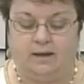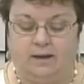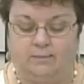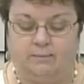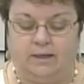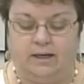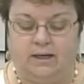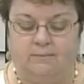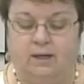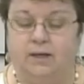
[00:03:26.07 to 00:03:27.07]
up
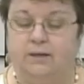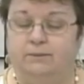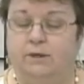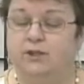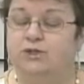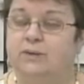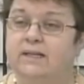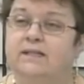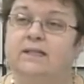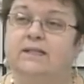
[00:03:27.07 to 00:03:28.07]
on March
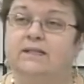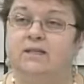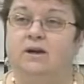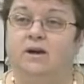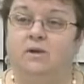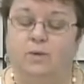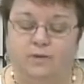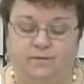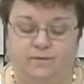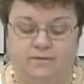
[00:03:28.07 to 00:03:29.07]
26th our
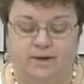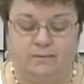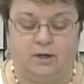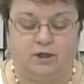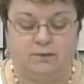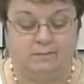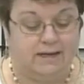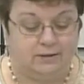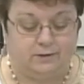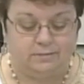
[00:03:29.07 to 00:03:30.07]
wonderful friend Marcia
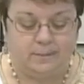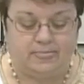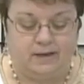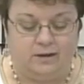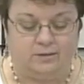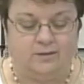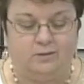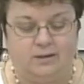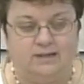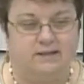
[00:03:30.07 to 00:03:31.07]
Mader, who
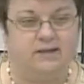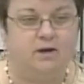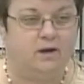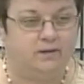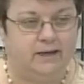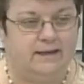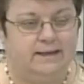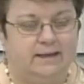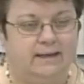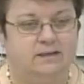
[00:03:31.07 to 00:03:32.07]
is an
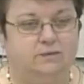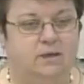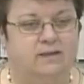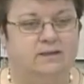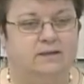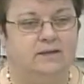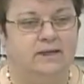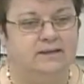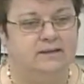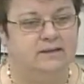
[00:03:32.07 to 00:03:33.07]
RN as well as a
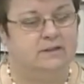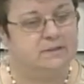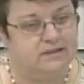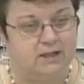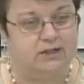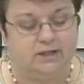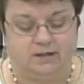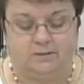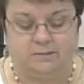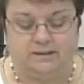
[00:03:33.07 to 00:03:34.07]
licensed massage
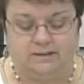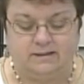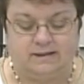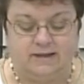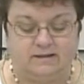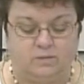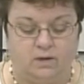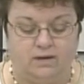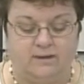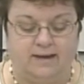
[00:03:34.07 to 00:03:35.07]
therapist, as
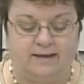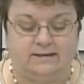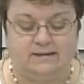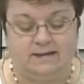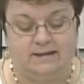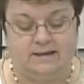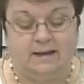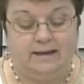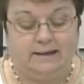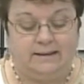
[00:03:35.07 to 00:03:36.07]
well as a
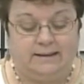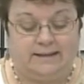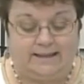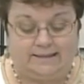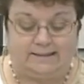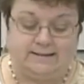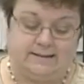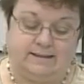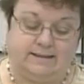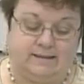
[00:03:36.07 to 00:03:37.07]

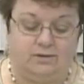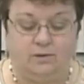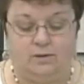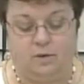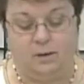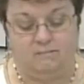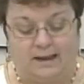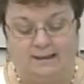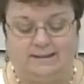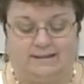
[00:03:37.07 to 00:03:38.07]
licensed zero
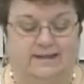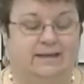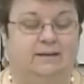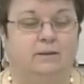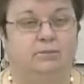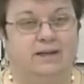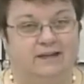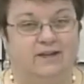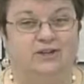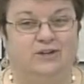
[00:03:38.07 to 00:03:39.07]
balancing
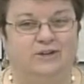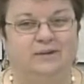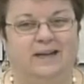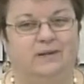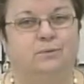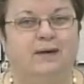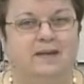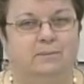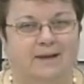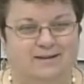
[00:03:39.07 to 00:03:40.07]
practitioner and a
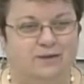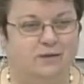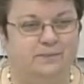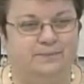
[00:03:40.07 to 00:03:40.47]
Reiki master.